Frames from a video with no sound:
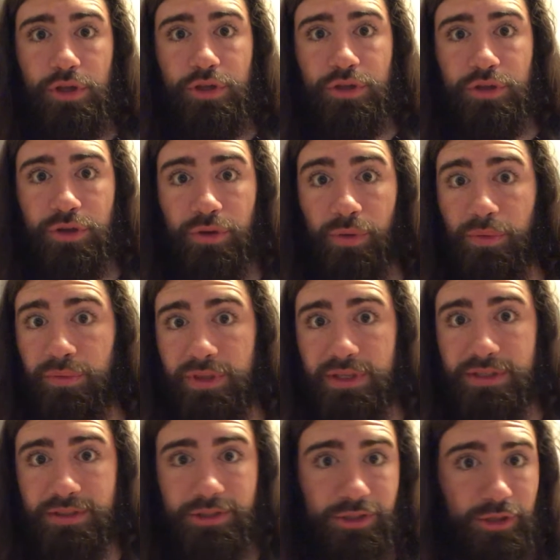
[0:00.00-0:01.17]

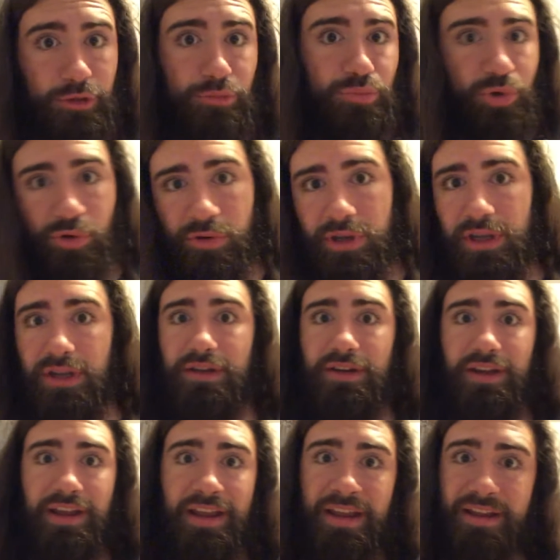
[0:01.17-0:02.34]
these
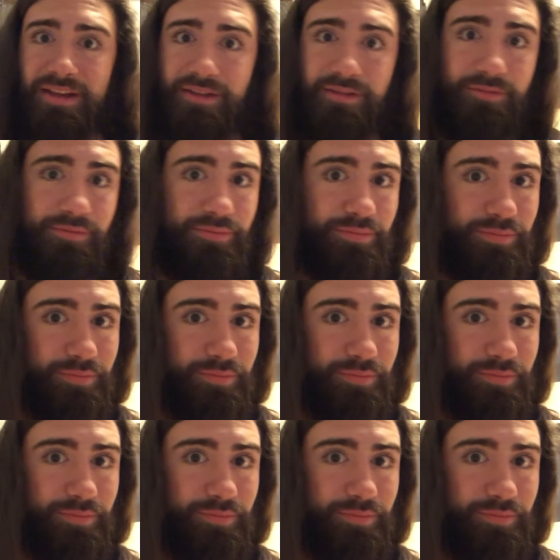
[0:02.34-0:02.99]
broken and,